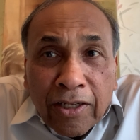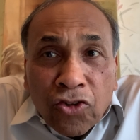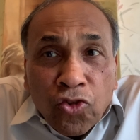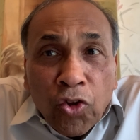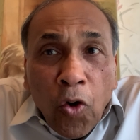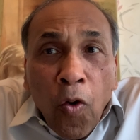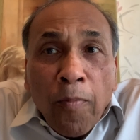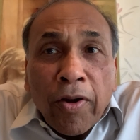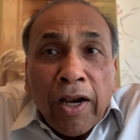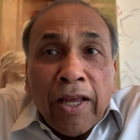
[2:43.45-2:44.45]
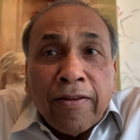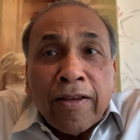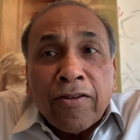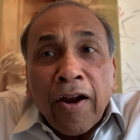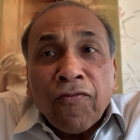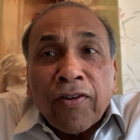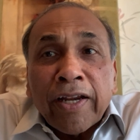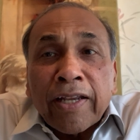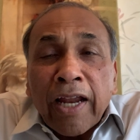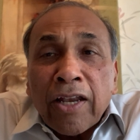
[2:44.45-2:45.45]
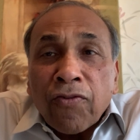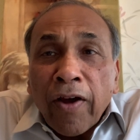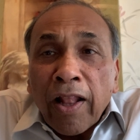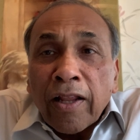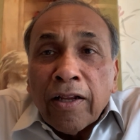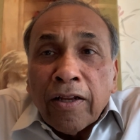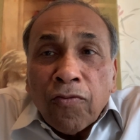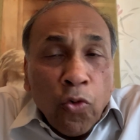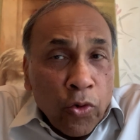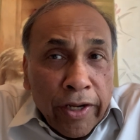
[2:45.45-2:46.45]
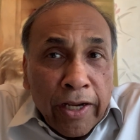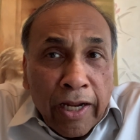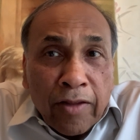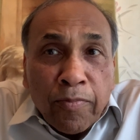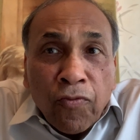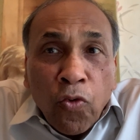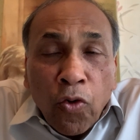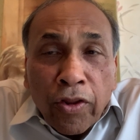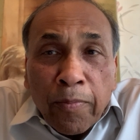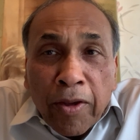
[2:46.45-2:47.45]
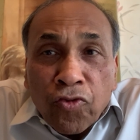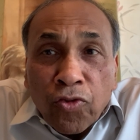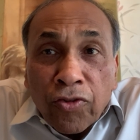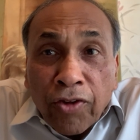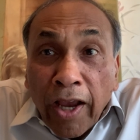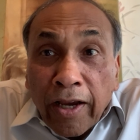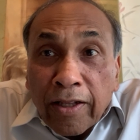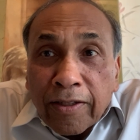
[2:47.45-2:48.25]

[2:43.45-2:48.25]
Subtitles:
So the ovum release is roughly 10, 12, 14 days before the menstrual cycle.